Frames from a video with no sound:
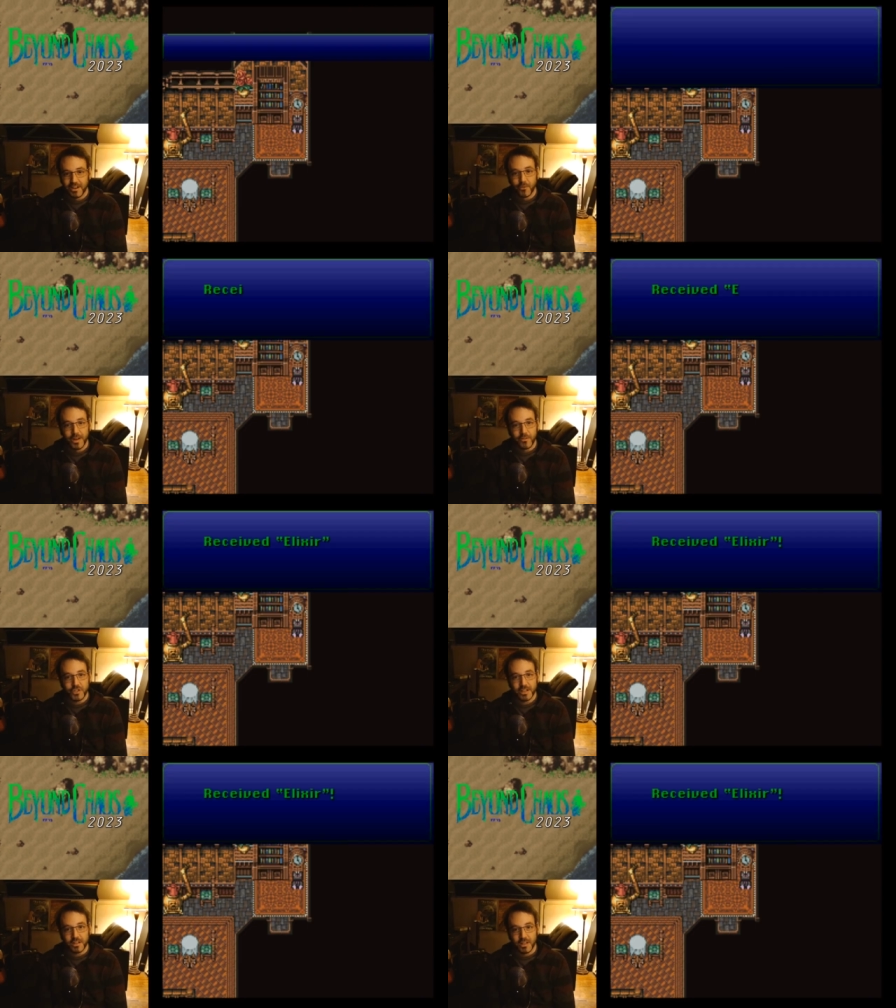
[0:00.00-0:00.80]
Oh, we never
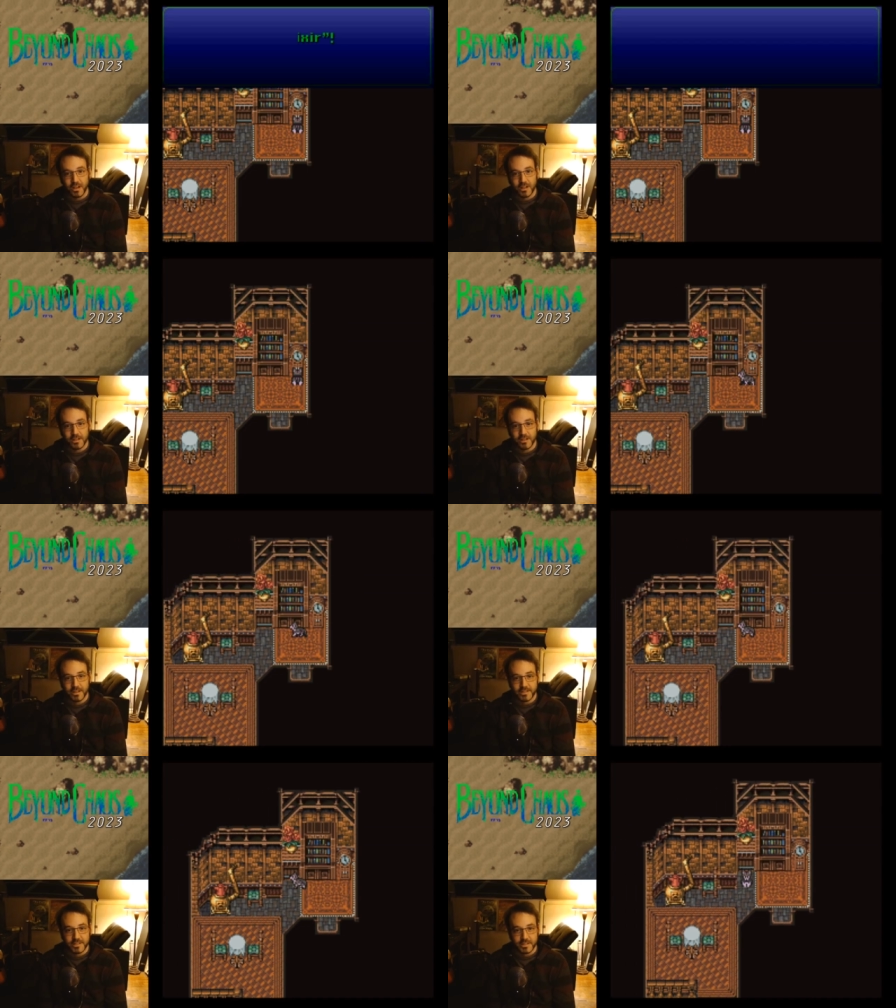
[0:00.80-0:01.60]
checked the clock.
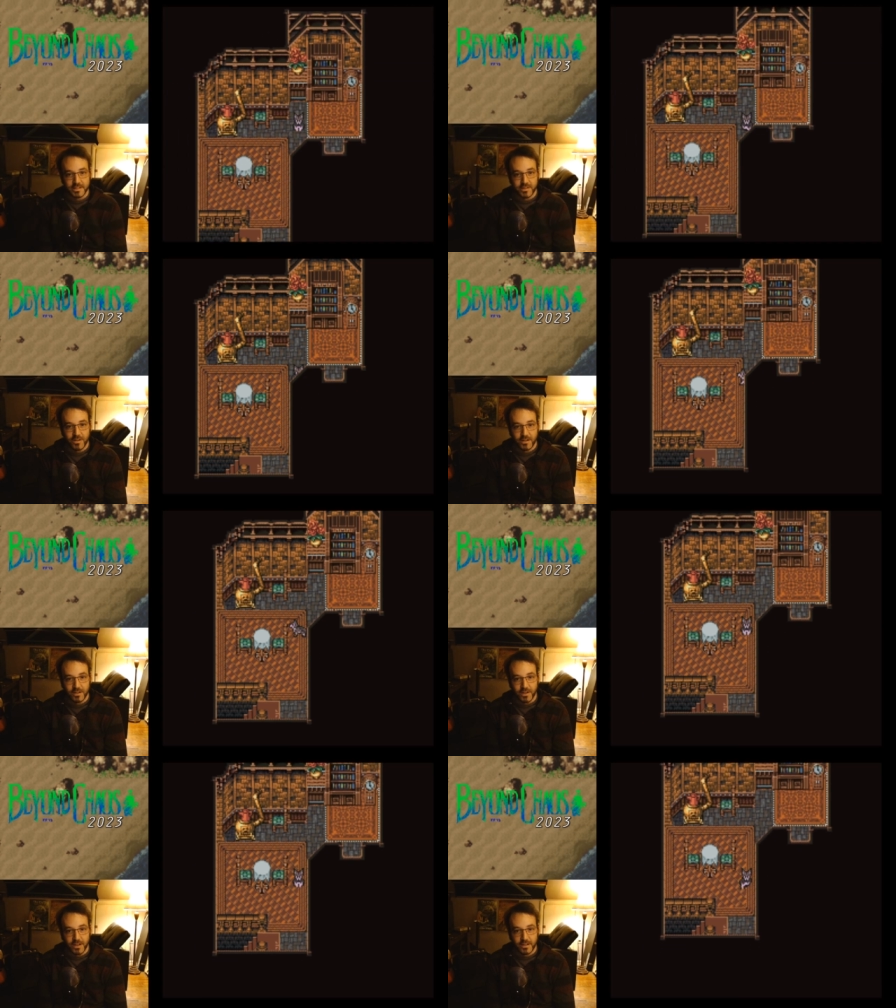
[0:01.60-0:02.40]
It's an elixir.
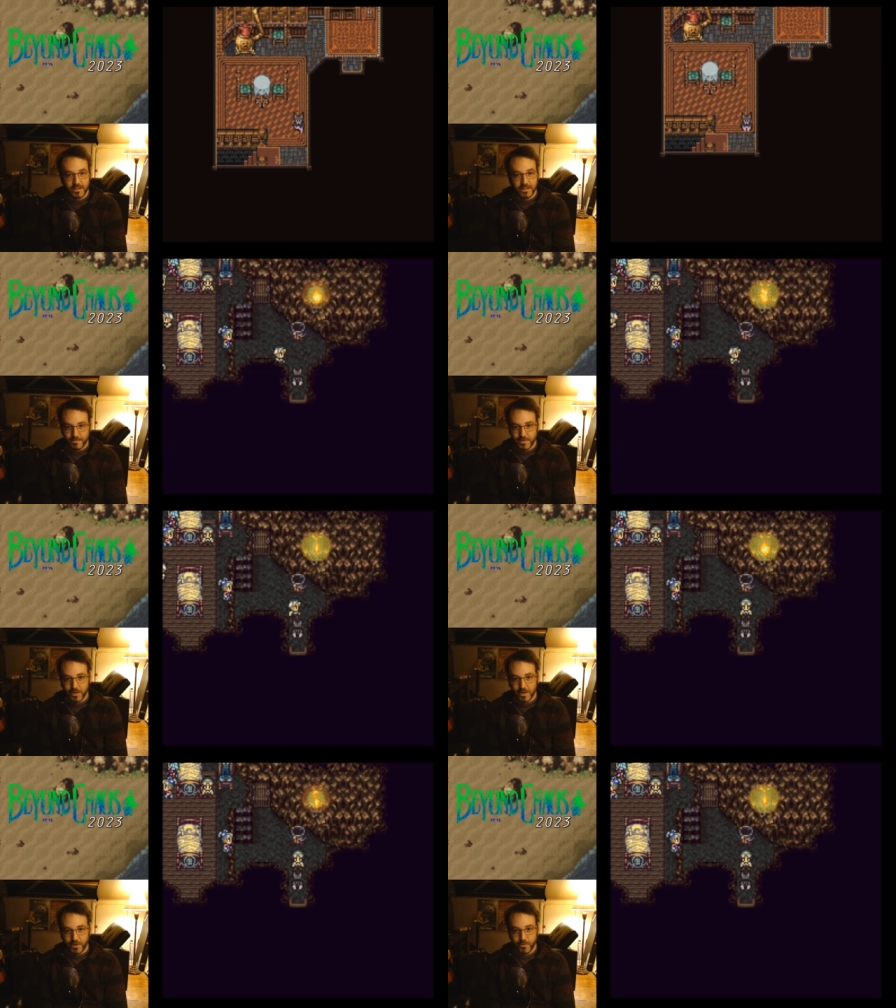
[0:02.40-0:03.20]
Okay.
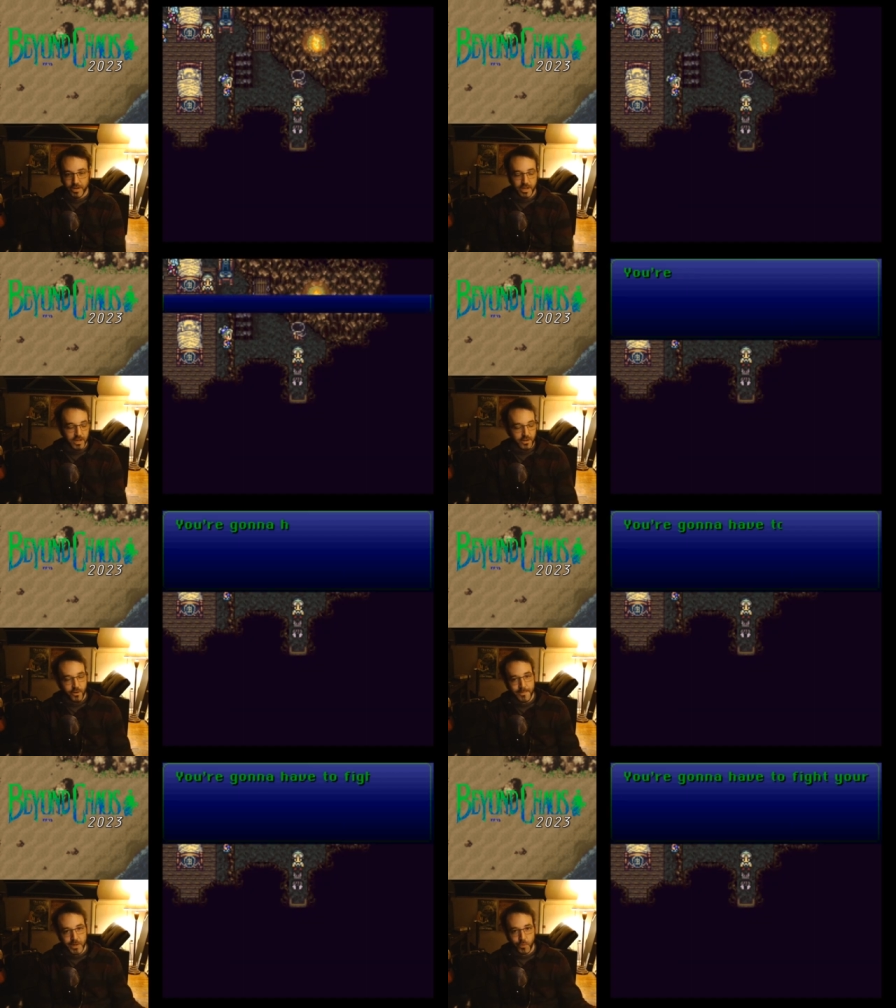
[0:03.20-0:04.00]
All right, who we got?
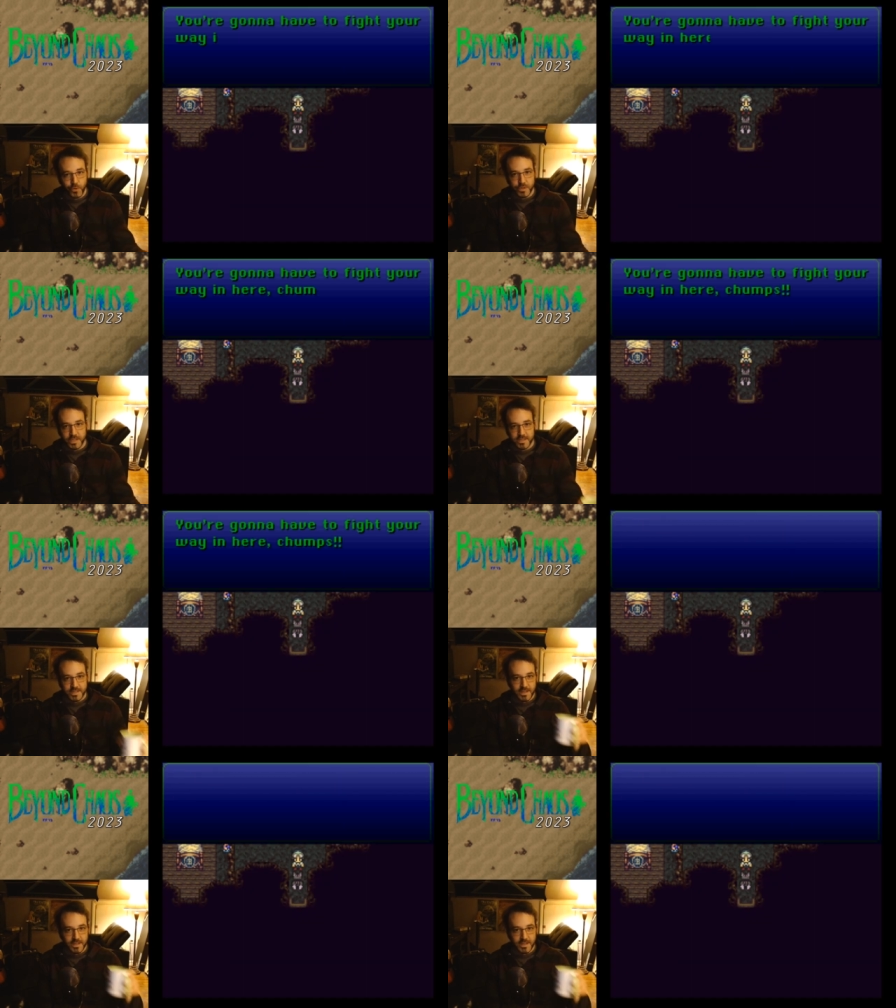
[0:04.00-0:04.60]
No Minwoos this